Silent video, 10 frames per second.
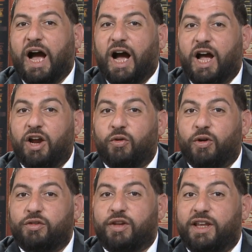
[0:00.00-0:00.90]

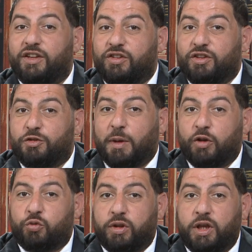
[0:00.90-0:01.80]
IRS innocent
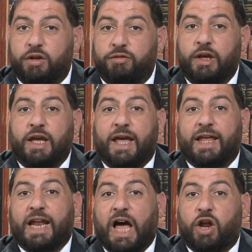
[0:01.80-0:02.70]
spouse relief
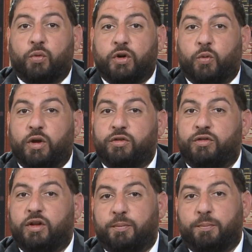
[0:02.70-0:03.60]
and how to
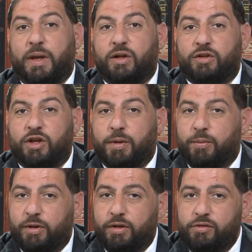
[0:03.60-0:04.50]
request penalty
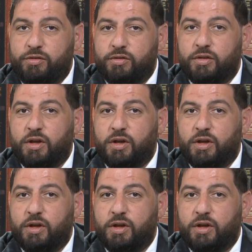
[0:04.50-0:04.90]
abatements.